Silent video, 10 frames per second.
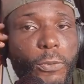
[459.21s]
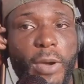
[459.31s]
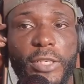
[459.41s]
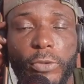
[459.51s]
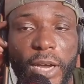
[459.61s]

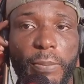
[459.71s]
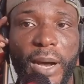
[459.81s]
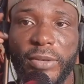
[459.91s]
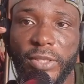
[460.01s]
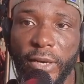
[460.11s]
when you are
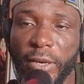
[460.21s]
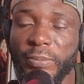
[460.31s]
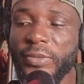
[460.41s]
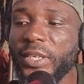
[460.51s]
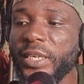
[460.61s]
about
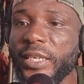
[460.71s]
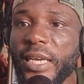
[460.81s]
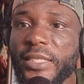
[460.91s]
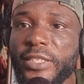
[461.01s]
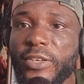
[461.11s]

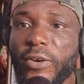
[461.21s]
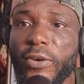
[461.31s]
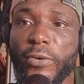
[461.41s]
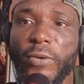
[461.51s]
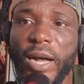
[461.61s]
getting your
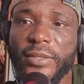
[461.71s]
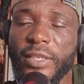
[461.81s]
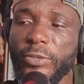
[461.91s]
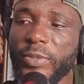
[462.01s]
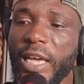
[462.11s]
Google AdSense.